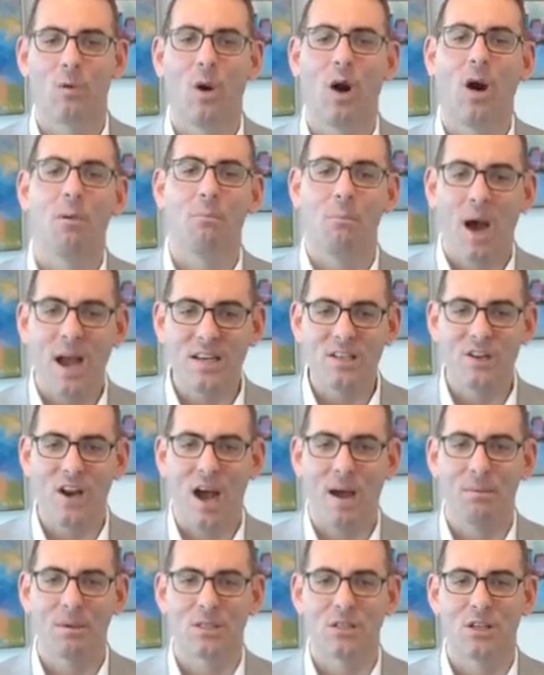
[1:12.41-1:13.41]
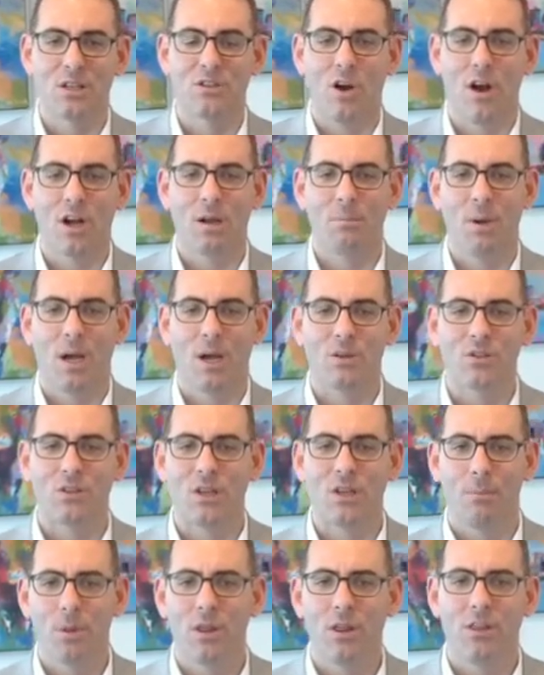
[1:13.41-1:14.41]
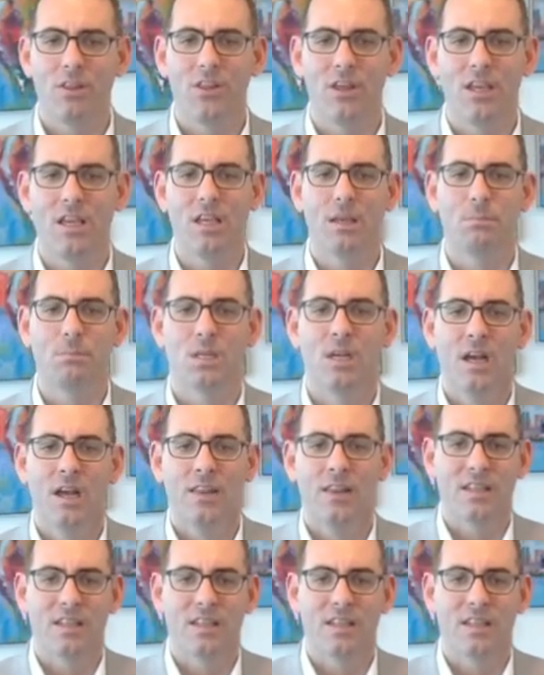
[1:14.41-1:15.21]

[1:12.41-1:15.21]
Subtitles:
Well, my job is to talk about some of the themes